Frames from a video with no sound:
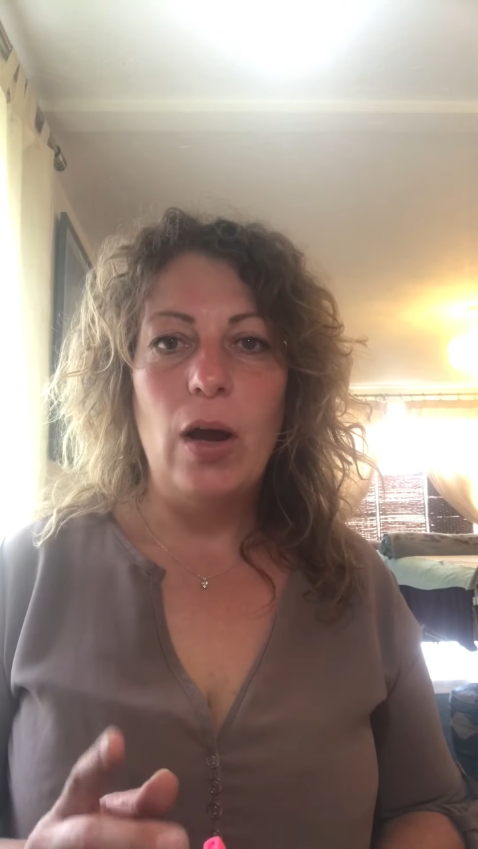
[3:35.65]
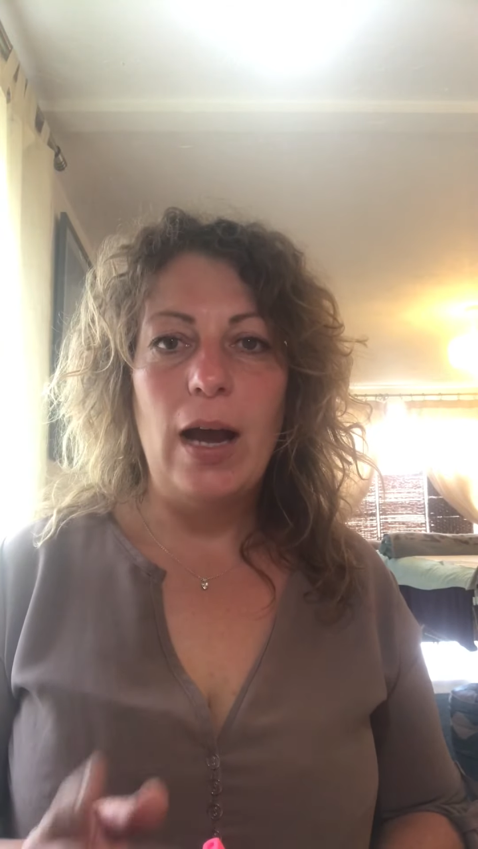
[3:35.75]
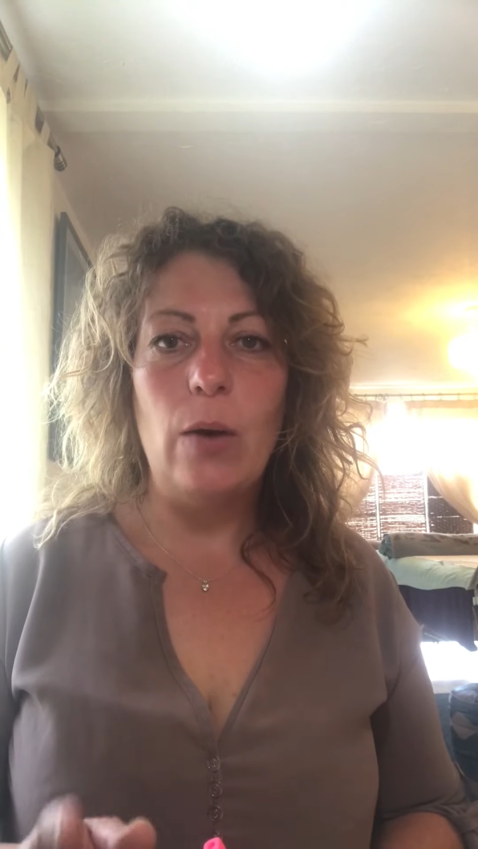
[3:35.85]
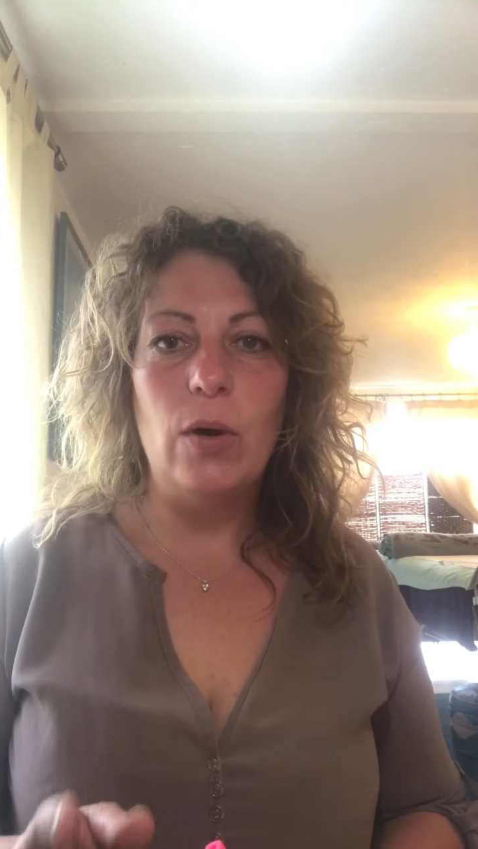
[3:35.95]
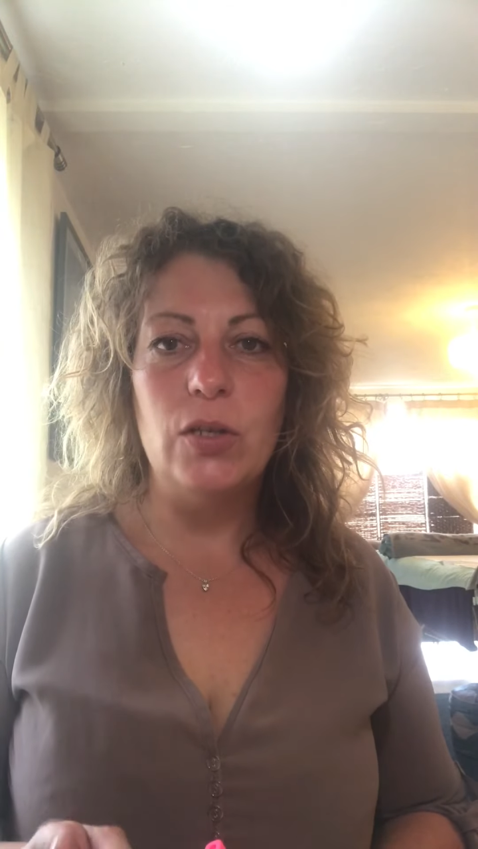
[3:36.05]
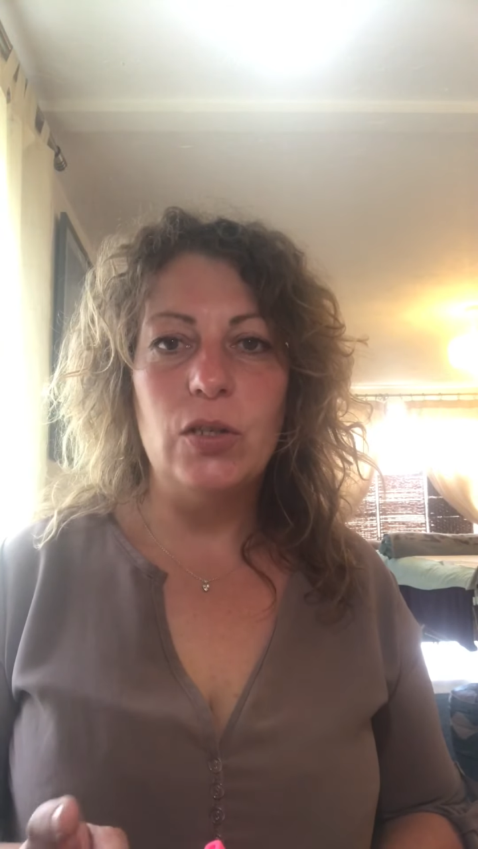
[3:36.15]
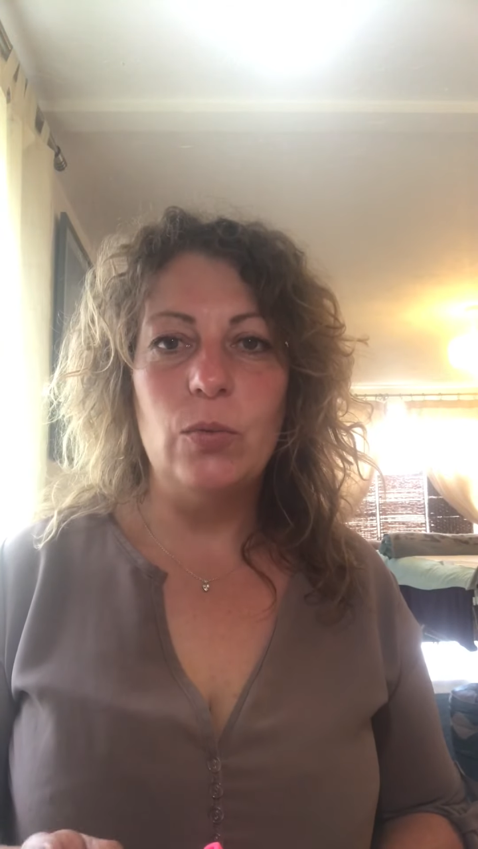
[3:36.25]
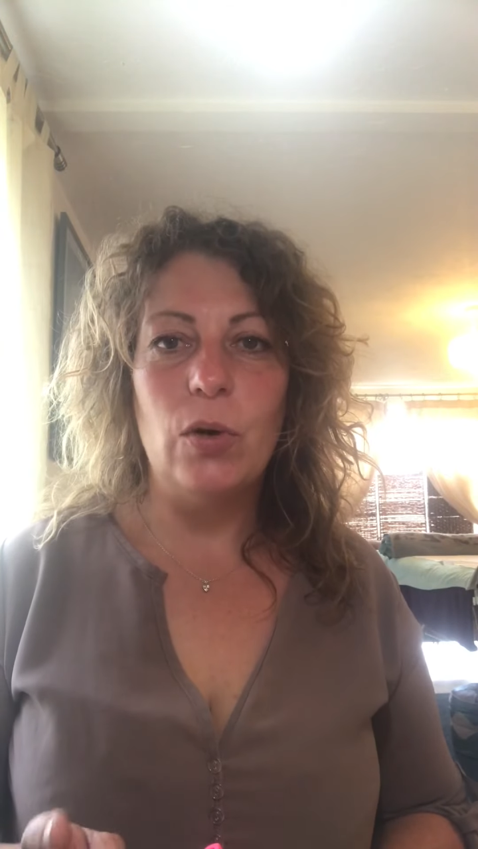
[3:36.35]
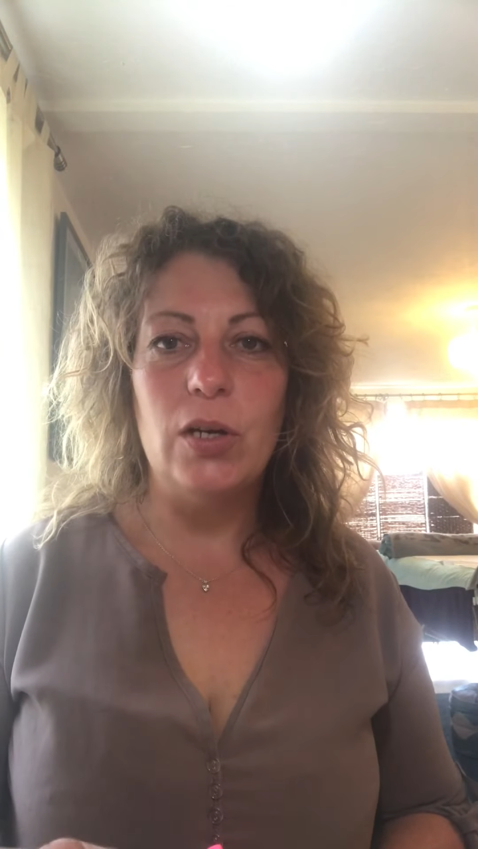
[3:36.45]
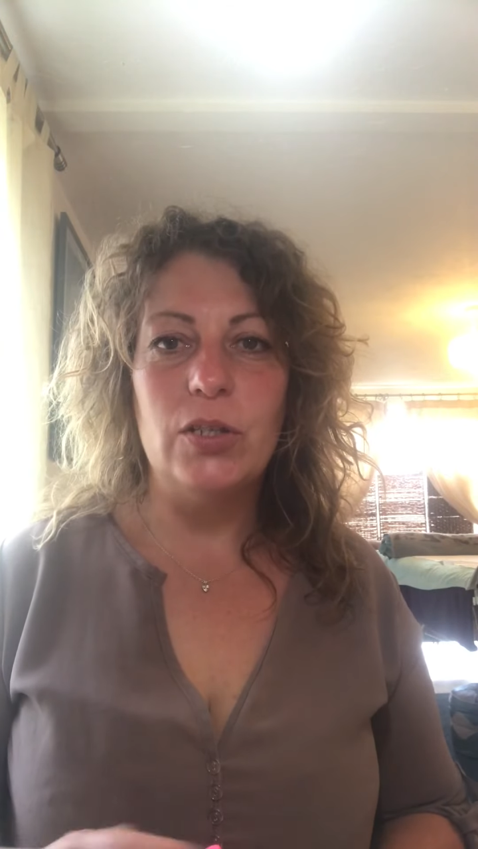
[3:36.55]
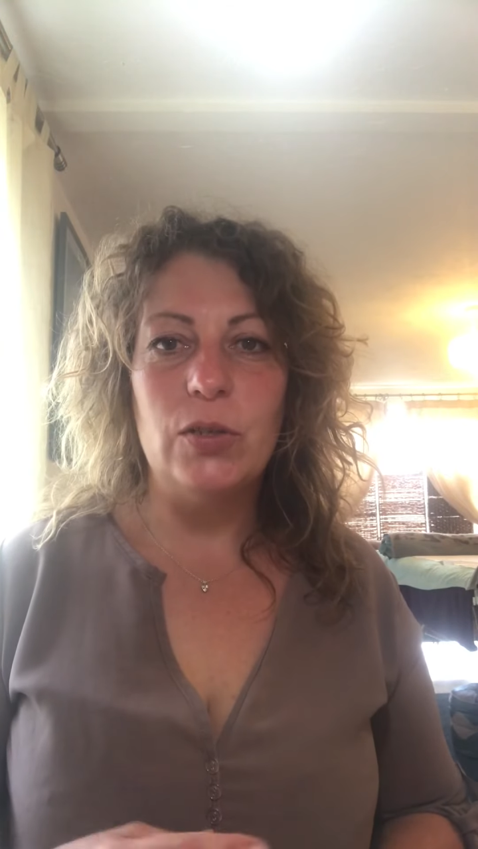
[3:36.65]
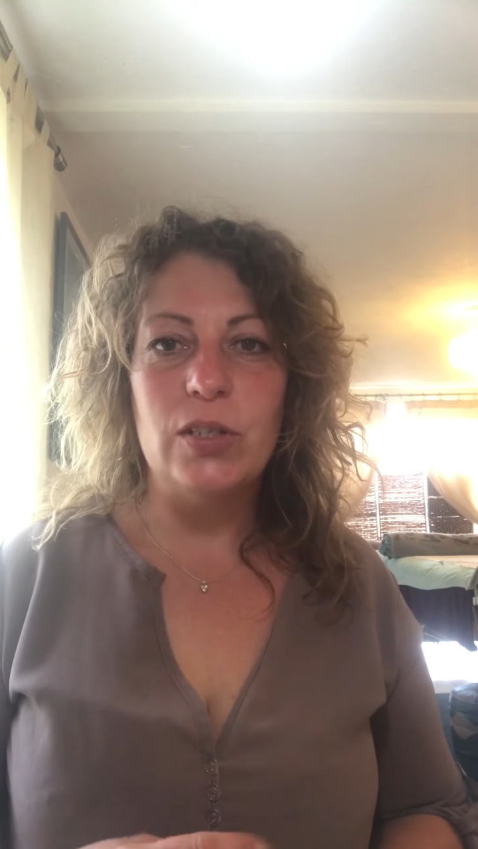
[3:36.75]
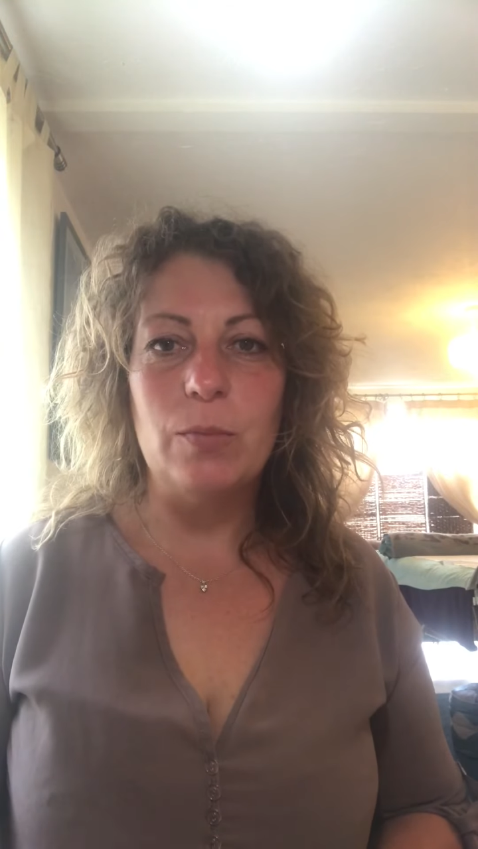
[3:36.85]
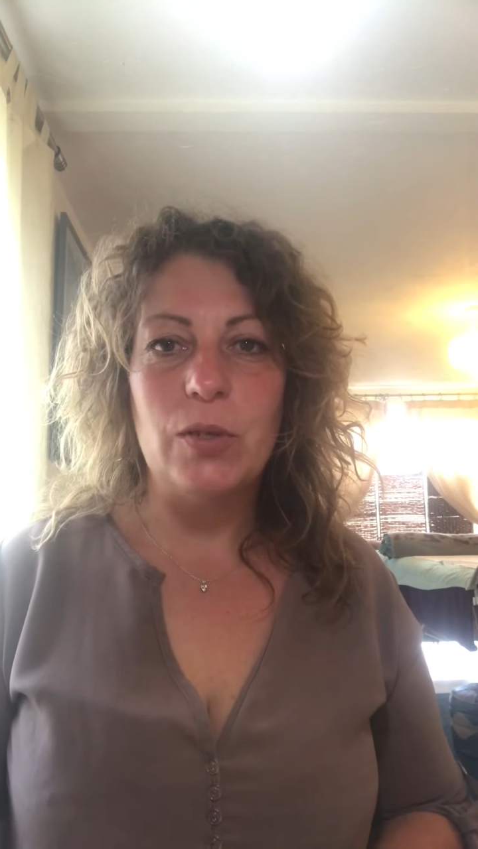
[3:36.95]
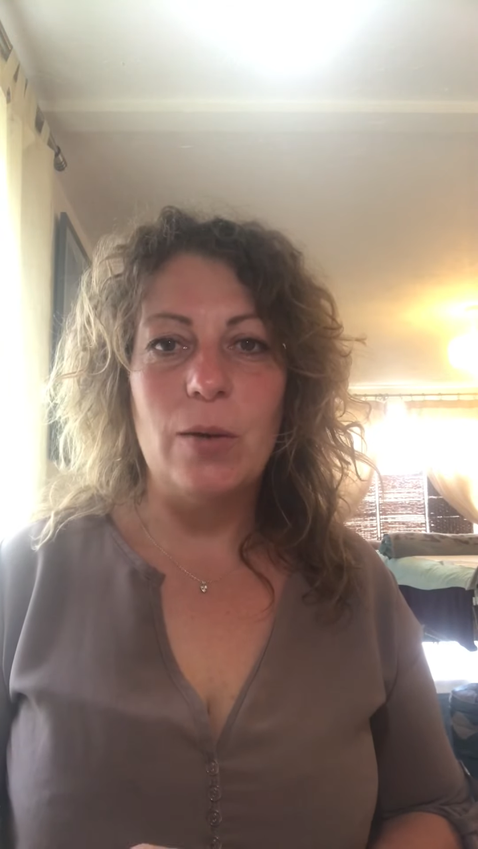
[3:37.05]
how I do what I do
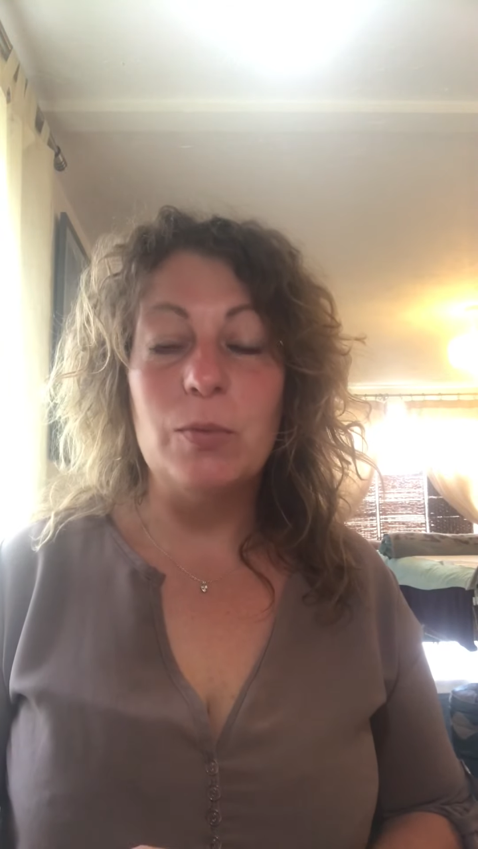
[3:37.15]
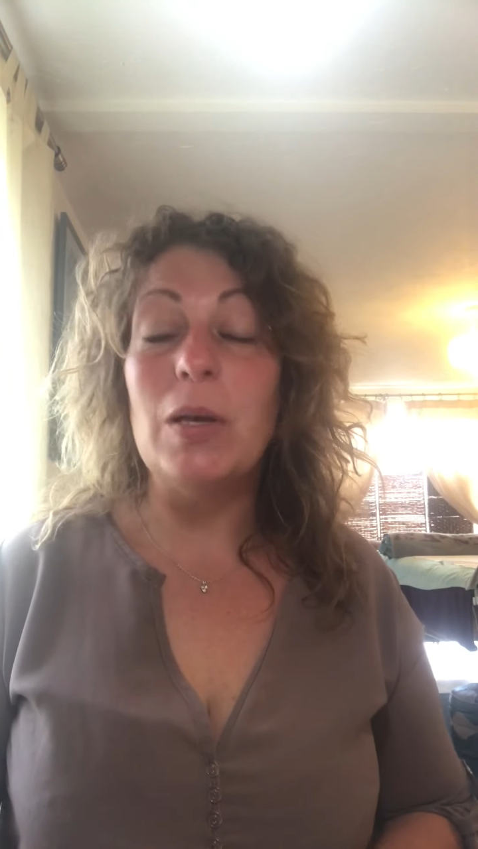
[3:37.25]
sometimes.